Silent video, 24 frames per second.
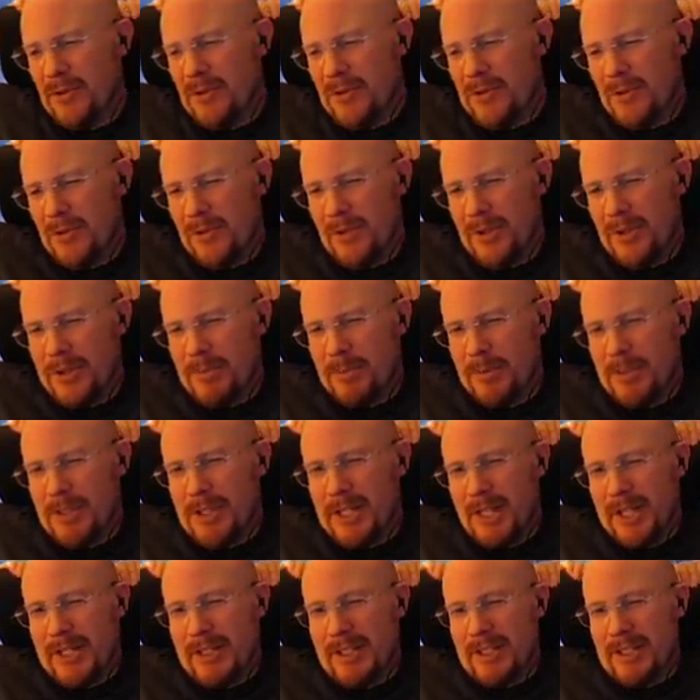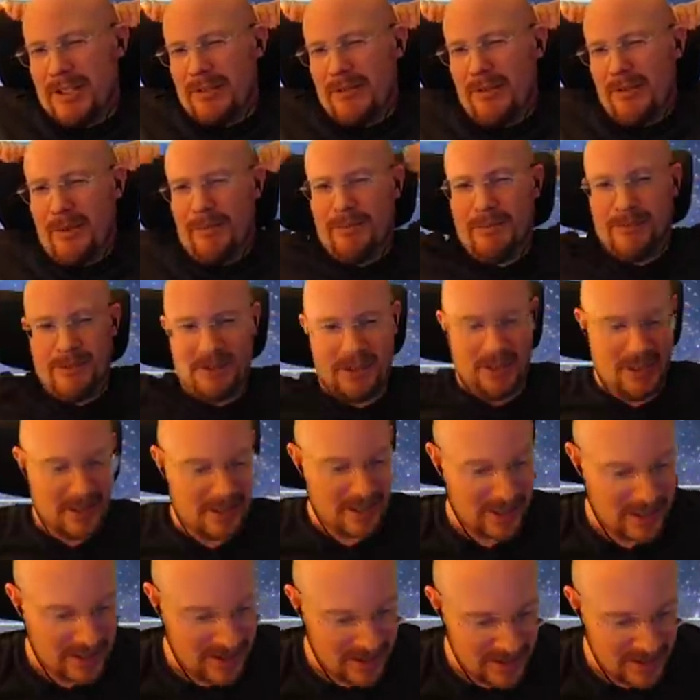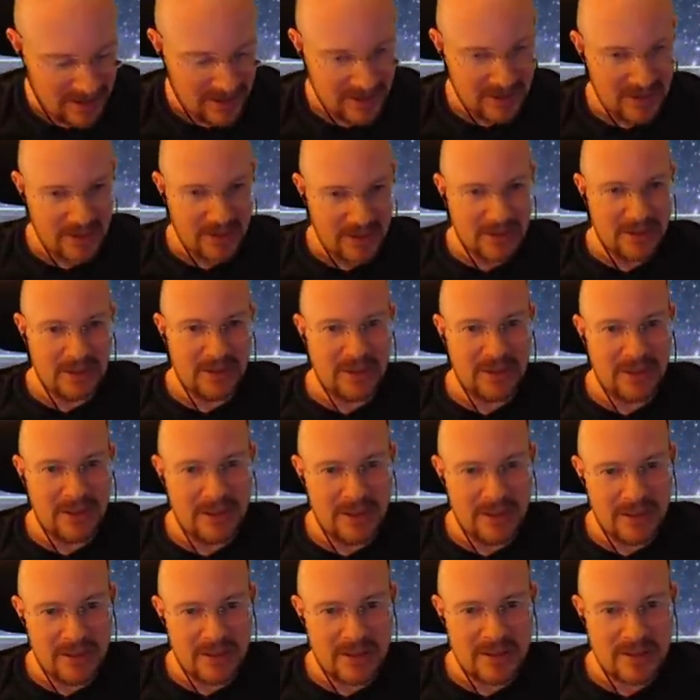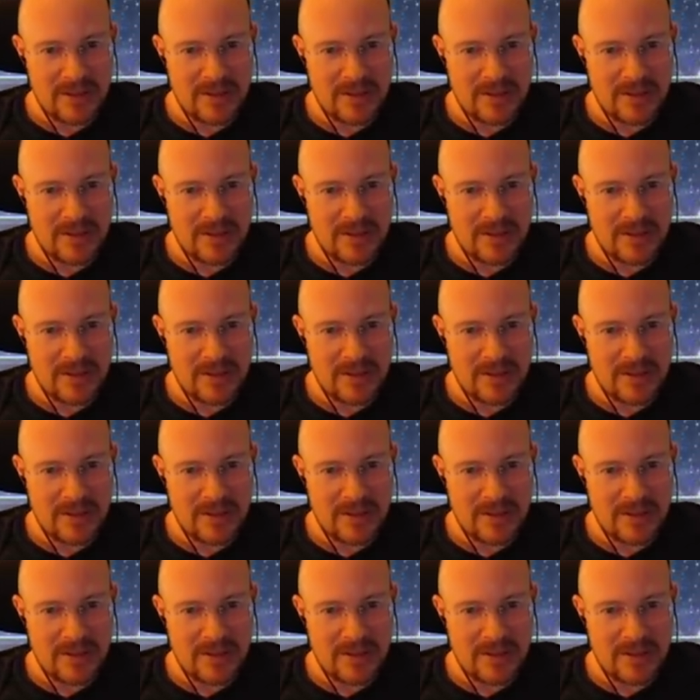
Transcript: doors protect us from this? Uh,